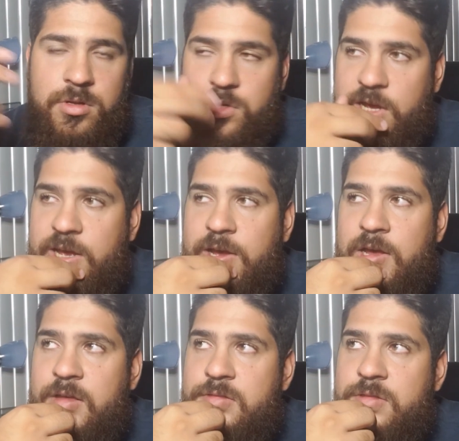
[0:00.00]

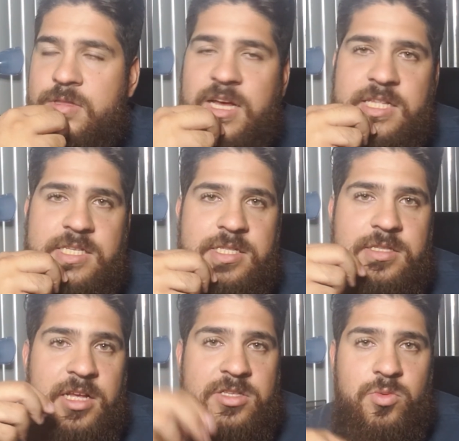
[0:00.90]
and
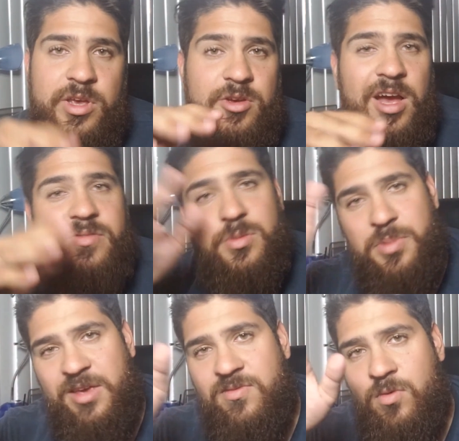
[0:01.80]
that's a way you have to
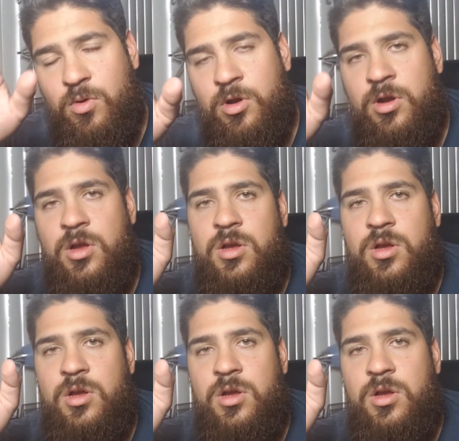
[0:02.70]
pay for.